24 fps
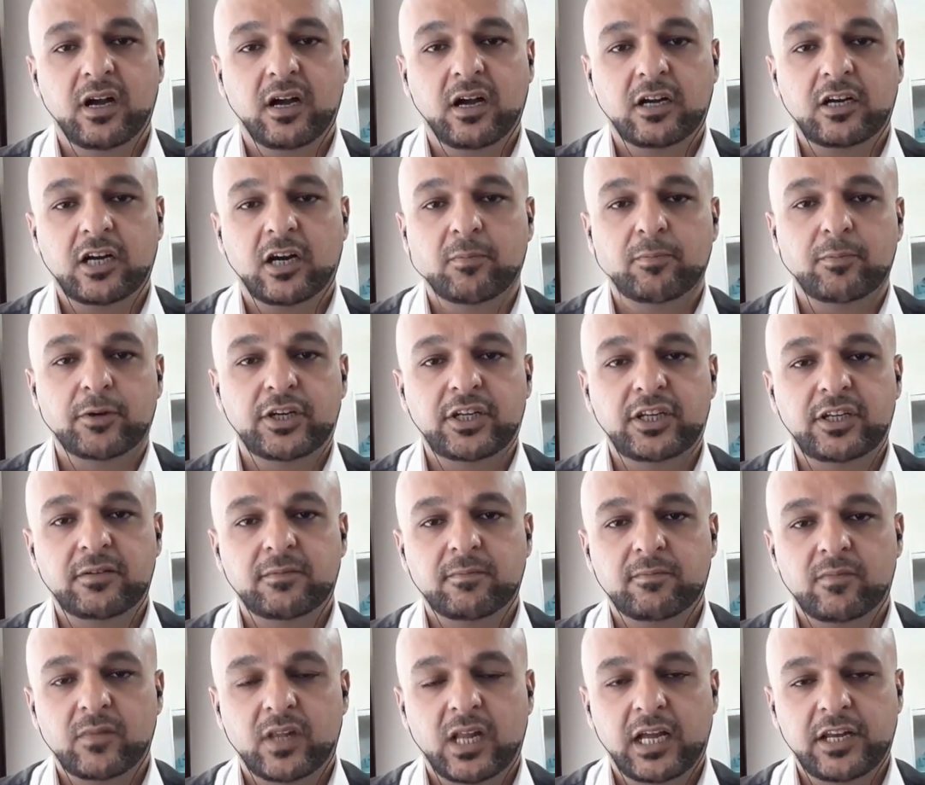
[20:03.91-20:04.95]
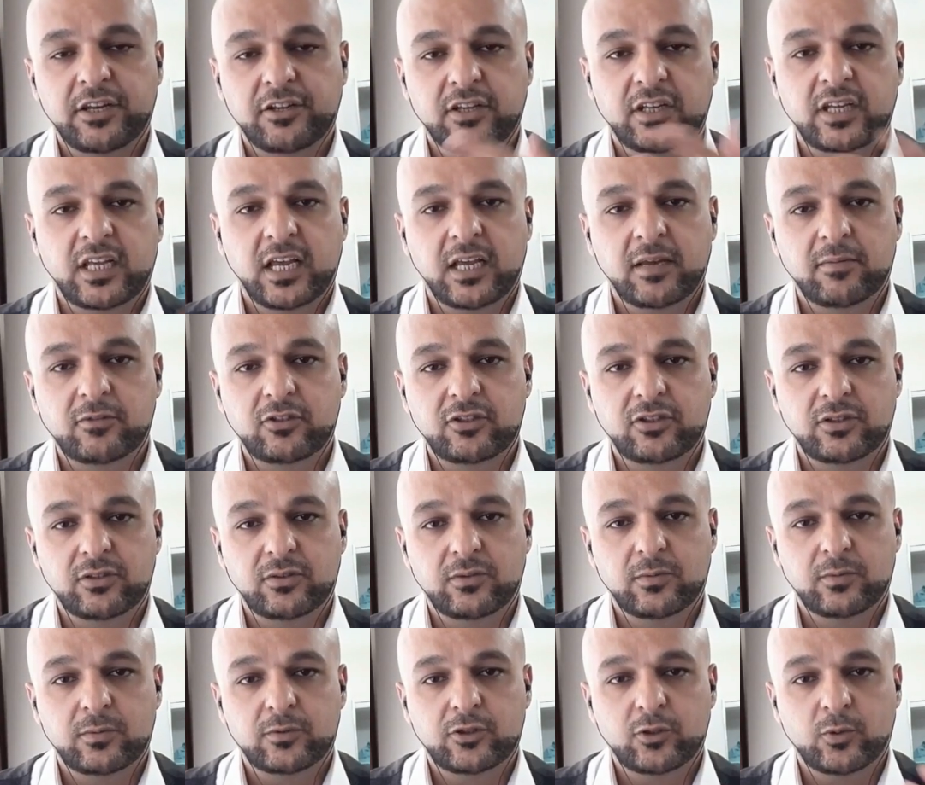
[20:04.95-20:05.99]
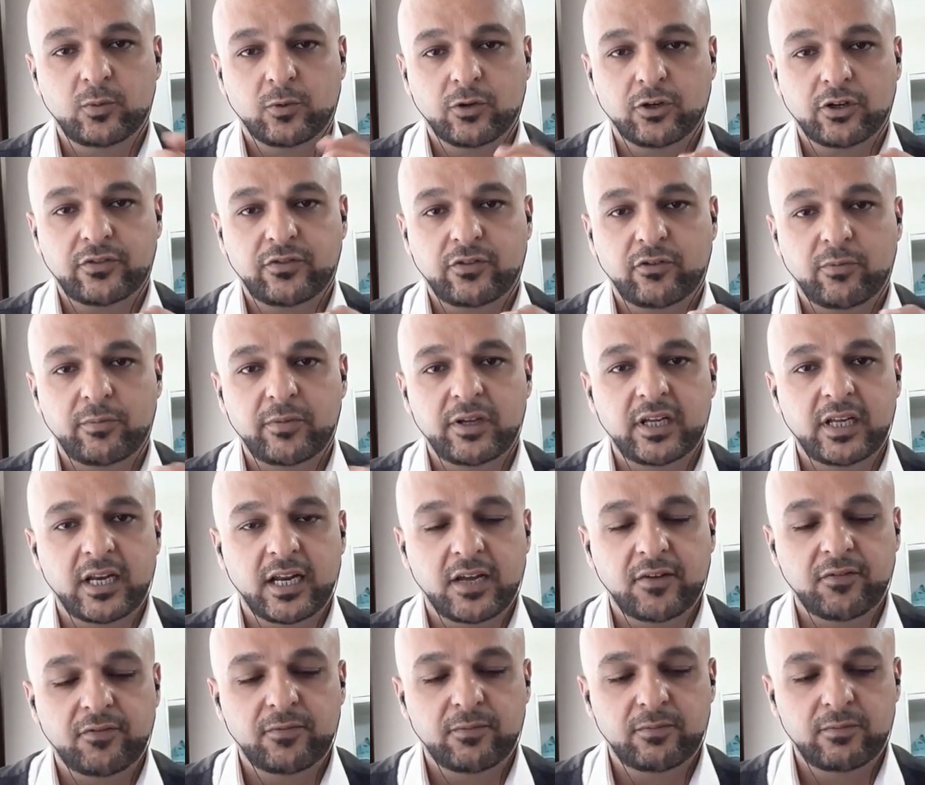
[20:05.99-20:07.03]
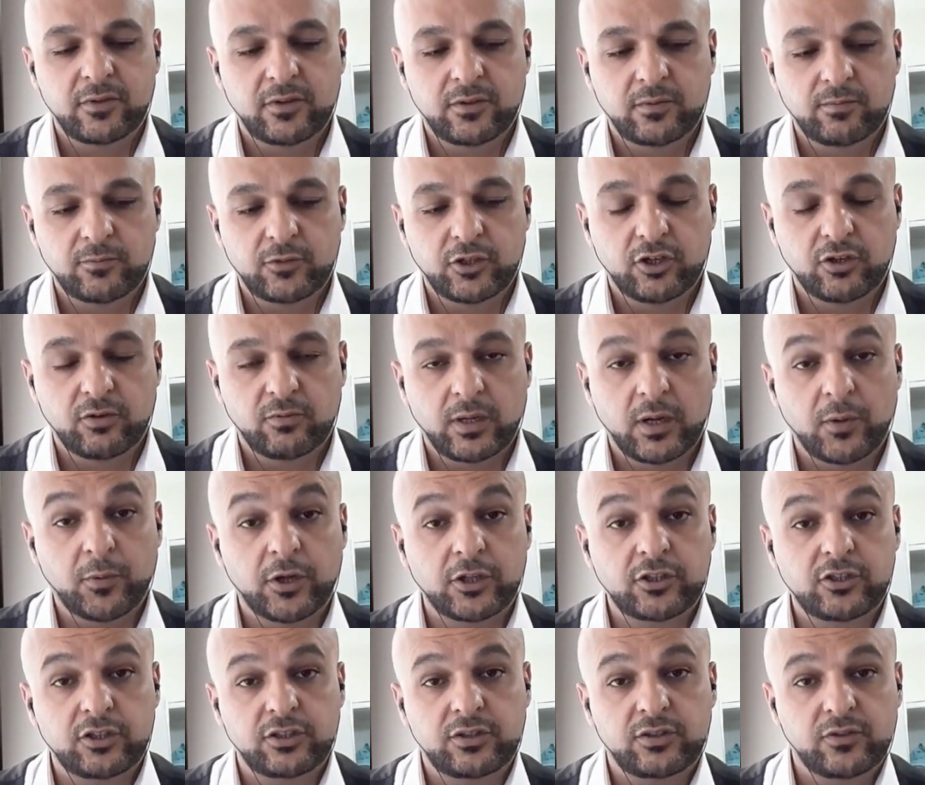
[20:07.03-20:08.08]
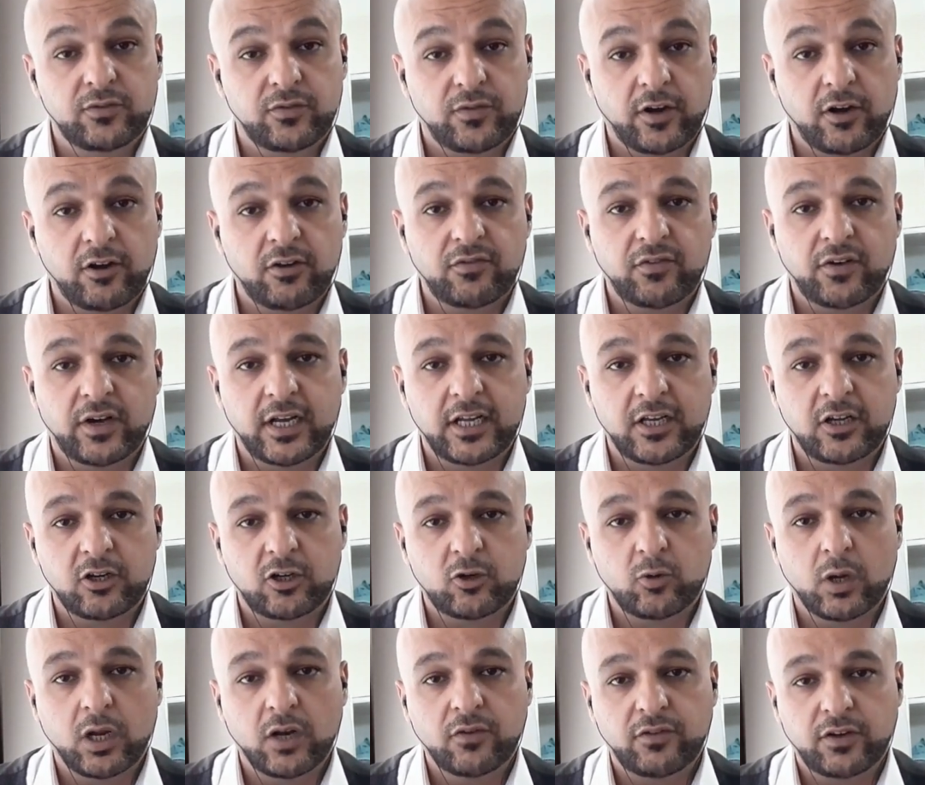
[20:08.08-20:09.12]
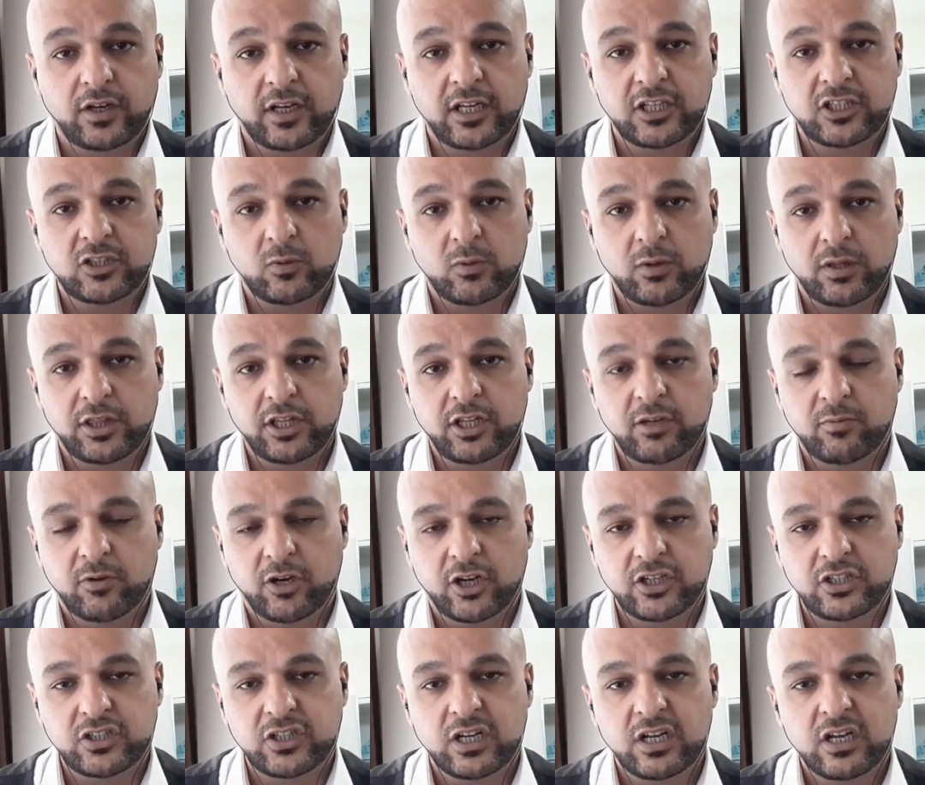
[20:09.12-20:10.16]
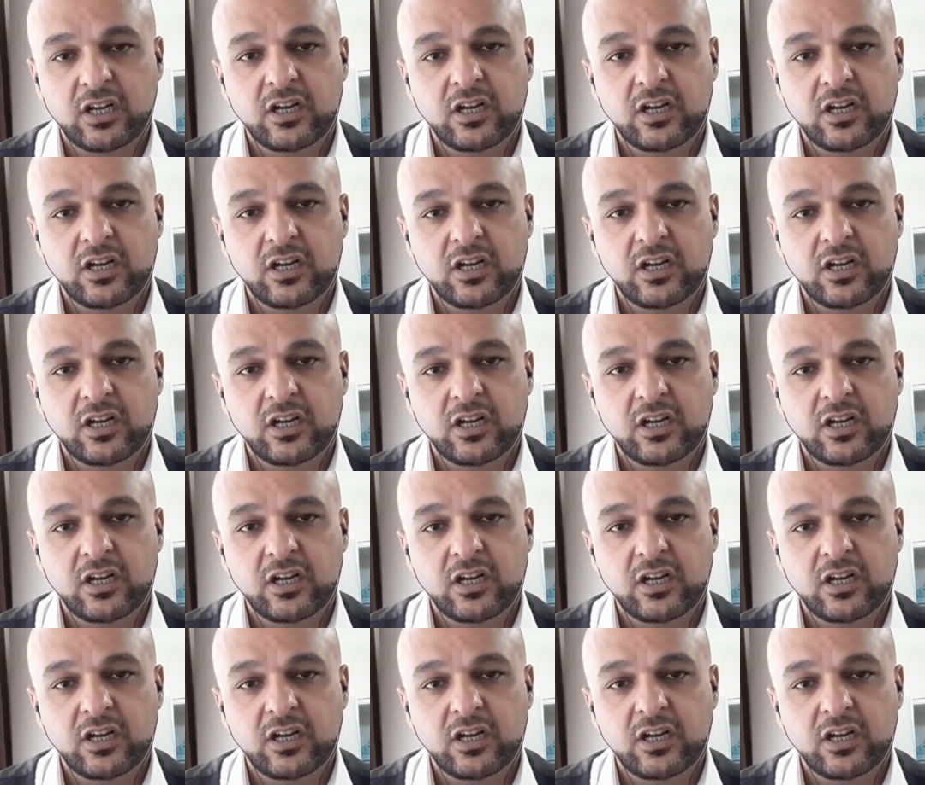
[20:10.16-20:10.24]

company and you came to work for me, and I've I wanted to verify your qualification with NEBOSH.